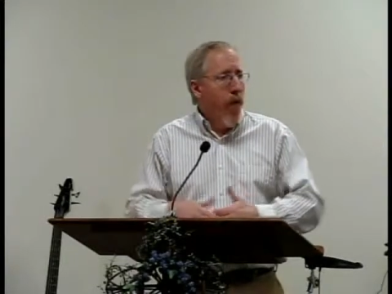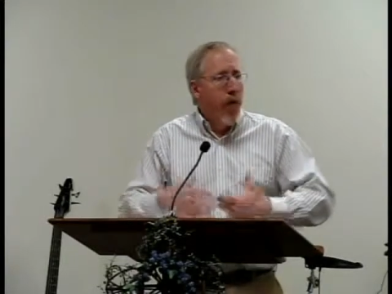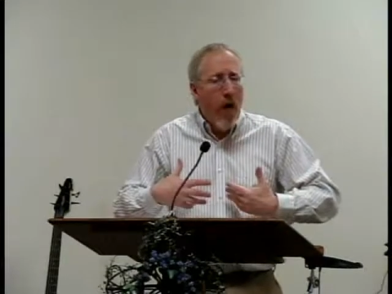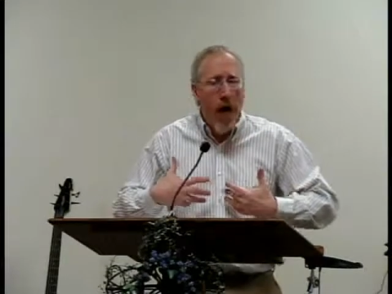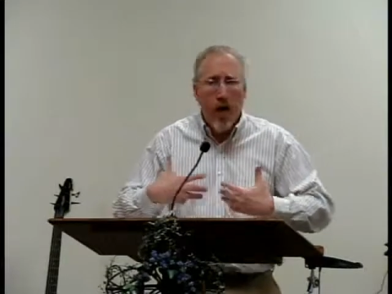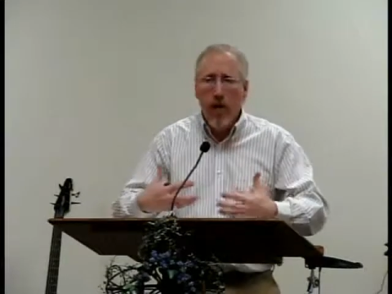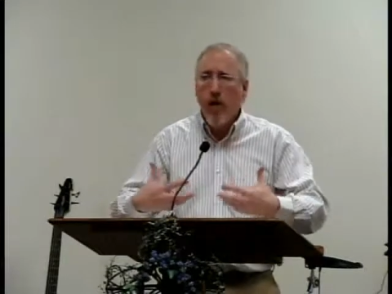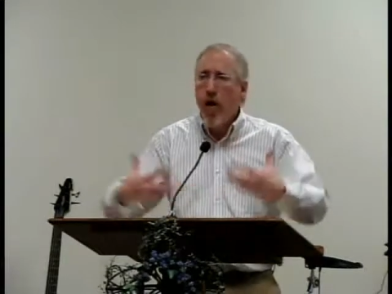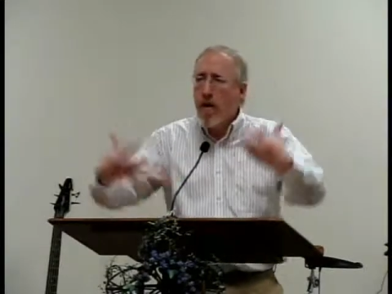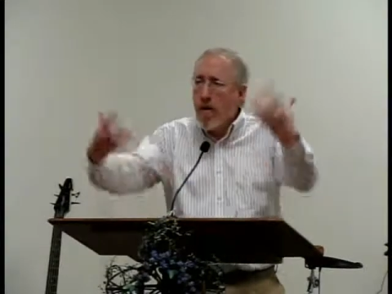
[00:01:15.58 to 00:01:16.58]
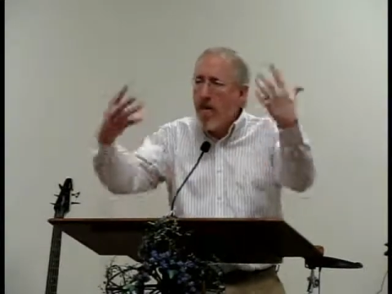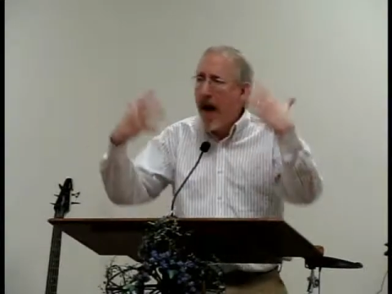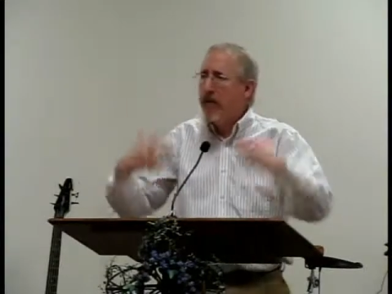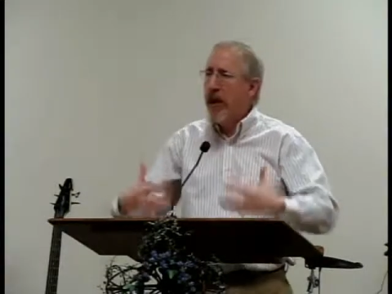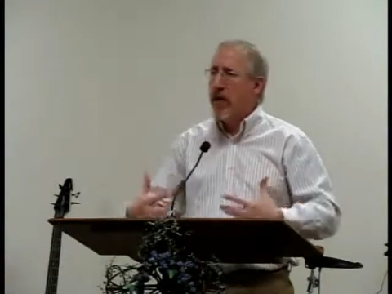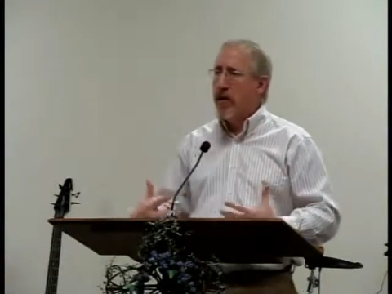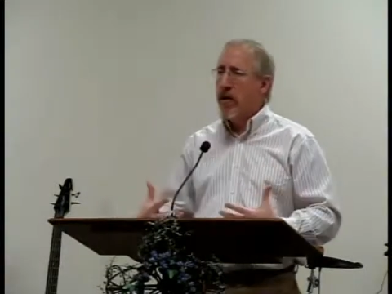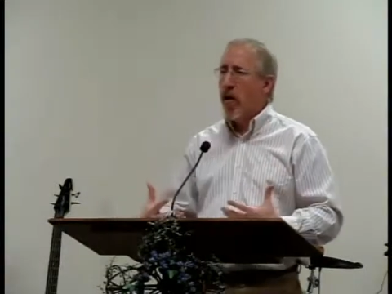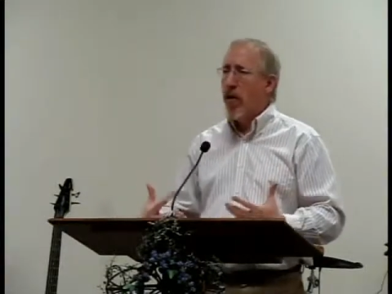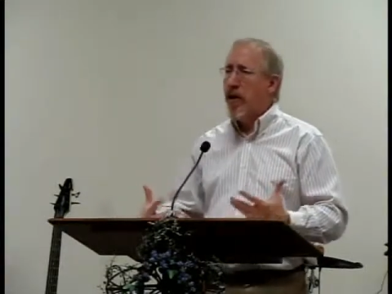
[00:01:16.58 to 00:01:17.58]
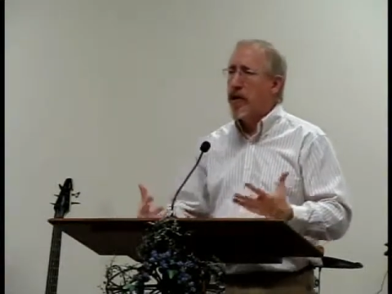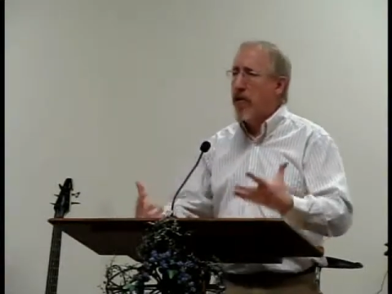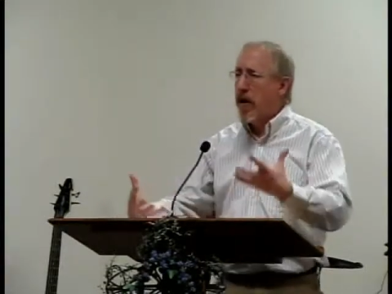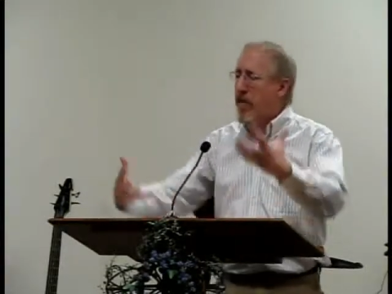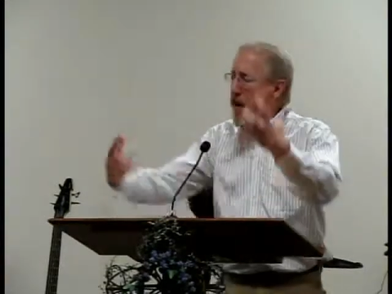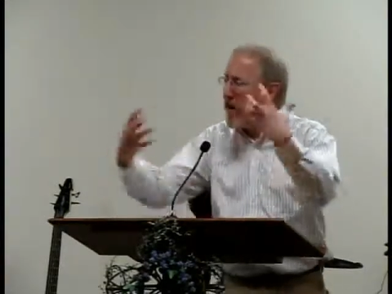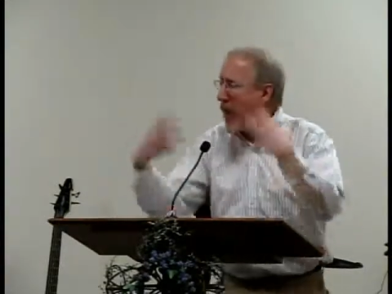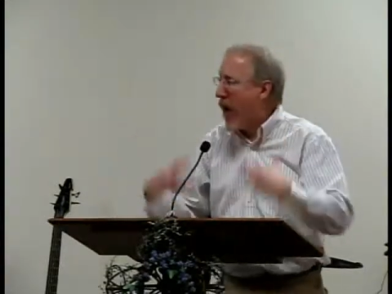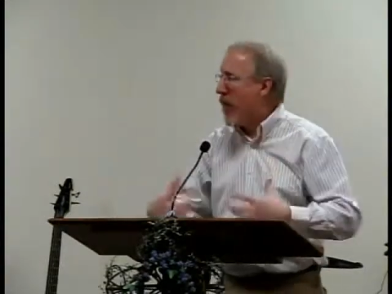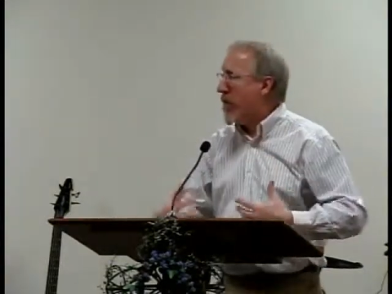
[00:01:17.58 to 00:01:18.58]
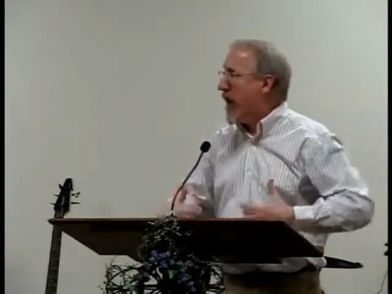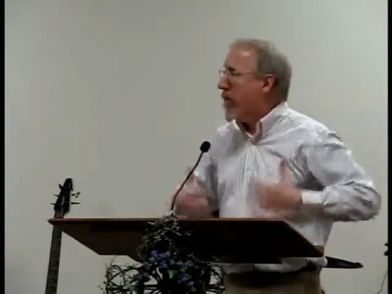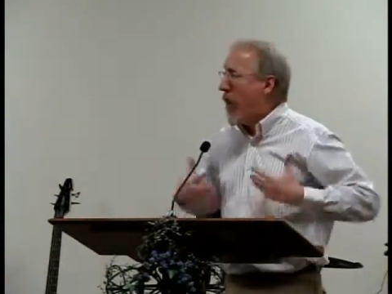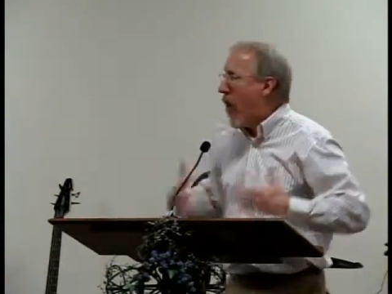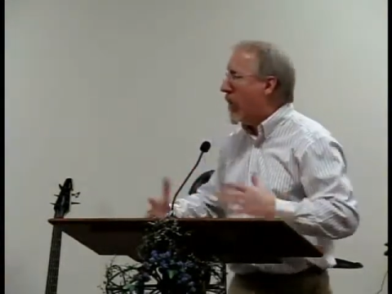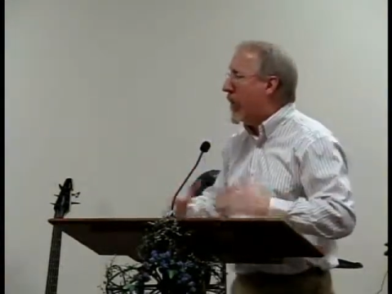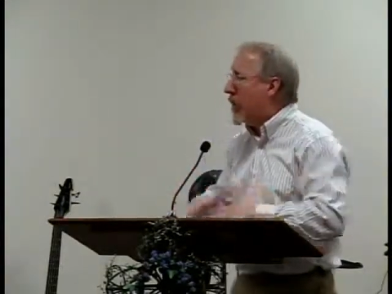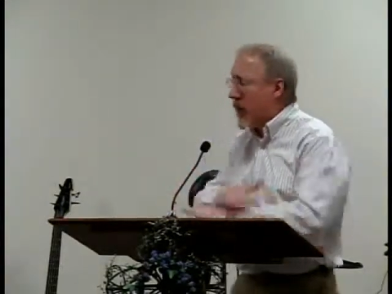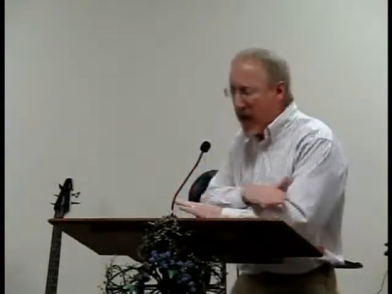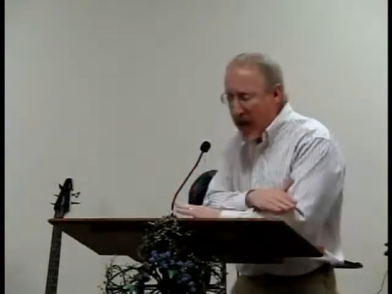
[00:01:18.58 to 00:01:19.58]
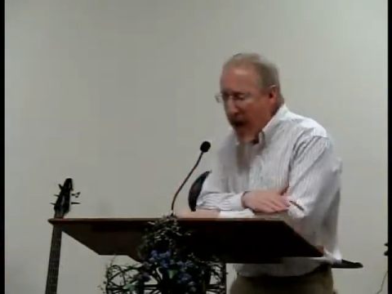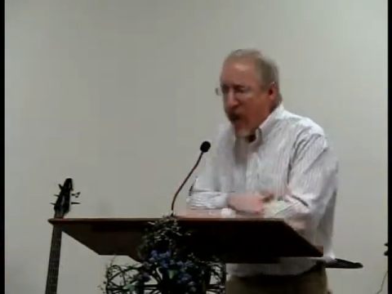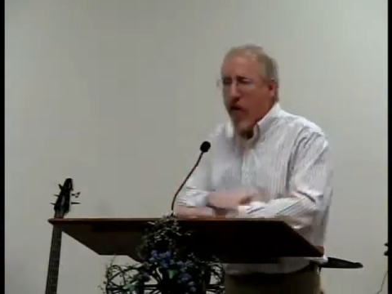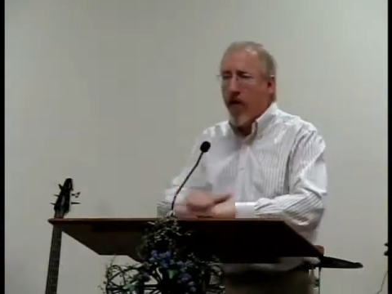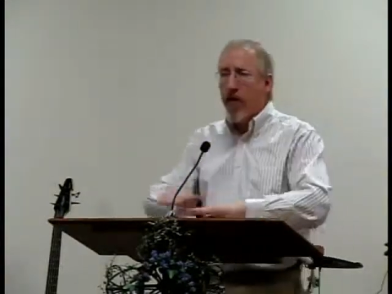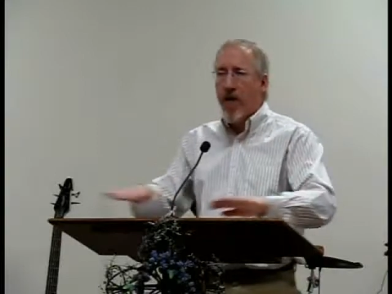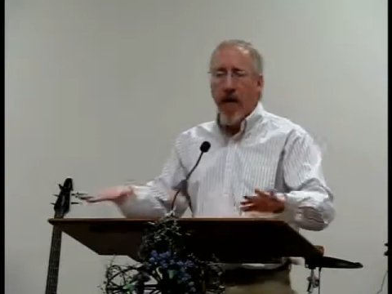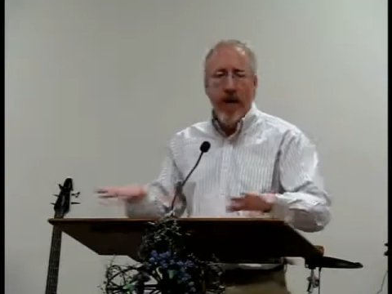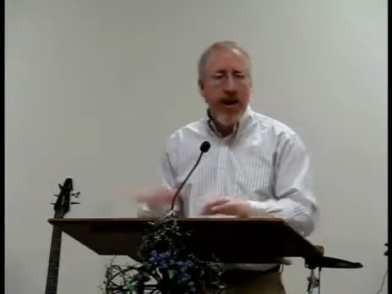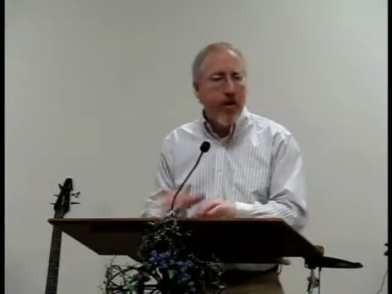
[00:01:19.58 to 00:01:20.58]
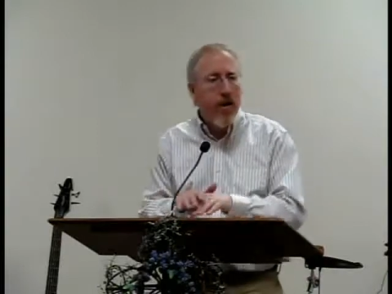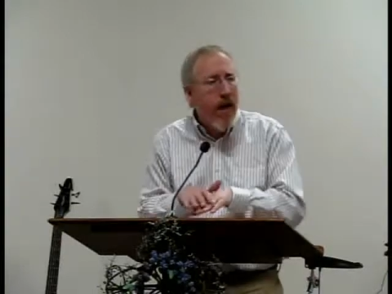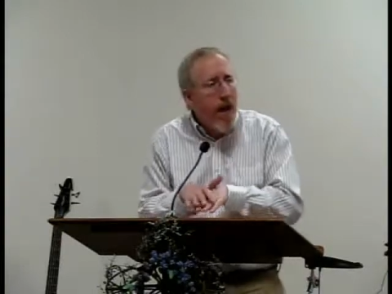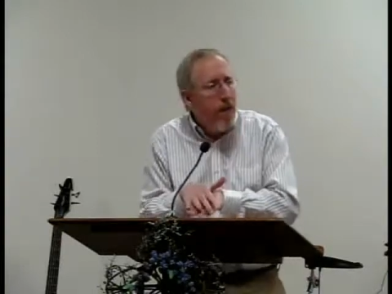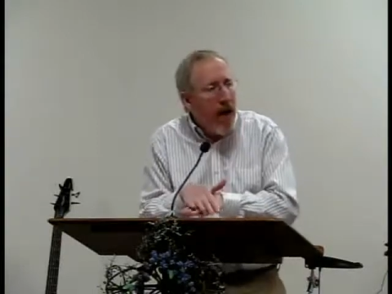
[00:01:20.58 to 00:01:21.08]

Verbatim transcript: Follow the Lord, be baptized in the Holy Spirit, be empowered by Him. All of those things, they're the foundation.